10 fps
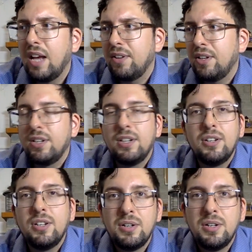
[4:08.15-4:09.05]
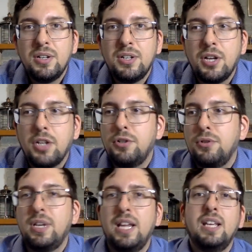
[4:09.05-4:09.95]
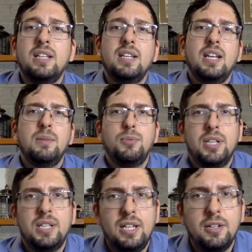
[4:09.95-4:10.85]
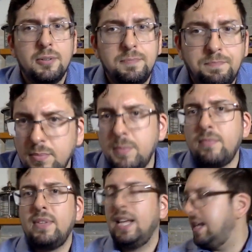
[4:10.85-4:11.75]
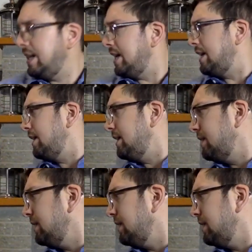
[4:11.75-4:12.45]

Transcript: haven't thought to take it and bring it here. And then